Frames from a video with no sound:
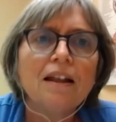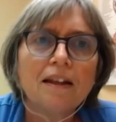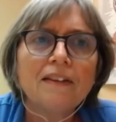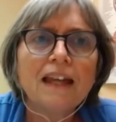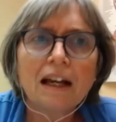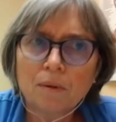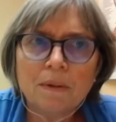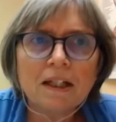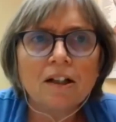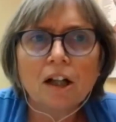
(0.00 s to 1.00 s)
that would
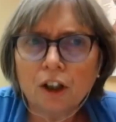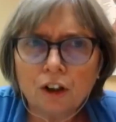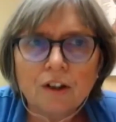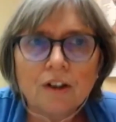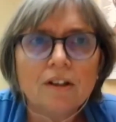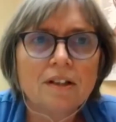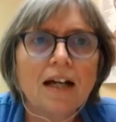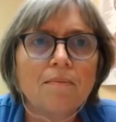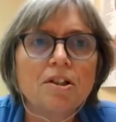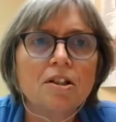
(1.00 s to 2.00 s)
be a good
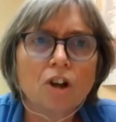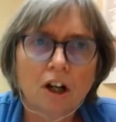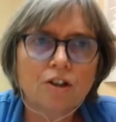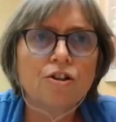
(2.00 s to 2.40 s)
time to talk